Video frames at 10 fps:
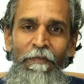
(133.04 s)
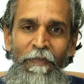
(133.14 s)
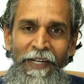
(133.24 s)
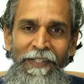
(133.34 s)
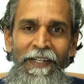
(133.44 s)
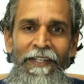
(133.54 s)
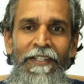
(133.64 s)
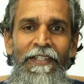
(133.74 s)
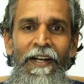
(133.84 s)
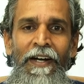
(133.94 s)

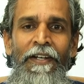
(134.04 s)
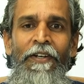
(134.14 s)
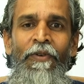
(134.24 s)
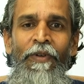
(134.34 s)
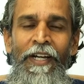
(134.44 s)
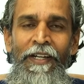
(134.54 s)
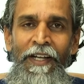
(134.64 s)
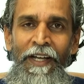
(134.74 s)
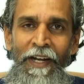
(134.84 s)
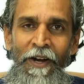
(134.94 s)
Particles are
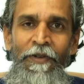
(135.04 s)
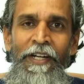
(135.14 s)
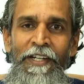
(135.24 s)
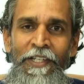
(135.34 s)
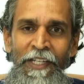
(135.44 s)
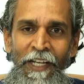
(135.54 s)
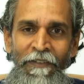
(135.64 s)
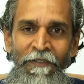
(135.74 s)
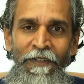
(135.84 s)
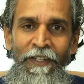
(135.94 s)
rotating around
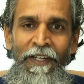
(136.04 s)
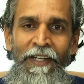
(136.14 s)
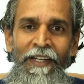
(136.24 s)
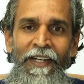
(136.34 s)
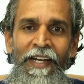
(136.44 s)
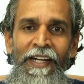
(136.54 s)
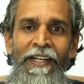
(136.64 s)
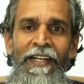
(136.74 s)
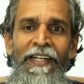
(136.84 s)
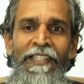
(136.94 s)
itself,
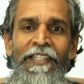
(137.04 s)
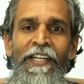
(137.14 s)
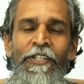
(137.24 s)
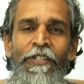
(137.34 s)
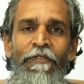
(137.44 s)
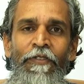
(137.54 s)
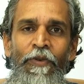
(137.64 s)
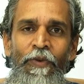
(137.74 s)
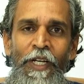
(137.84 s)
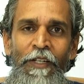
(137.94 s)
creating a
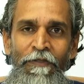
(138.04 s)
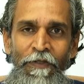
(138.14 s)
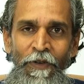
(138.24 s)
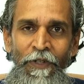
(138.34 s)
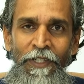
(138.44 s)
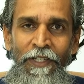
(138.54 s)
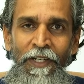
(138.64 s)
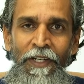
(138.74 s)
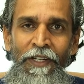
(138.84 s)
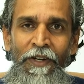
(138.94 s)
centrifugal force
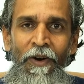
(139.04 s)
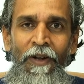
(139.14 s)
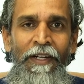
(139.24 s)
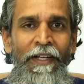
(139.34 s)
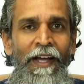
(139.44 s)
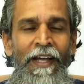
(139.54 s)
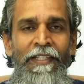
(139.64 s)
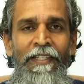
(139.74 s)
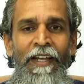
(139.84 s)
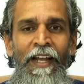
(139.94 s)
called
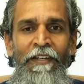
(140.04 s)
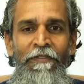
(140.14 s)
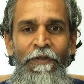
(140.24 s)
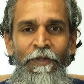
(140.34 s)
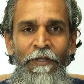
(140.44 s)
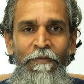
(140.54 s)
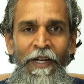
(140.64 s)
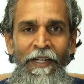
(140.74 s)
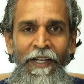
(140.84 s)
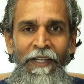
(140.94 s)
as the life force
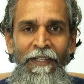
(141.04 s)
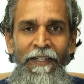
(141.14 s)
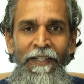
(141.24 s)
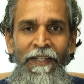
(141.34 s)
particle.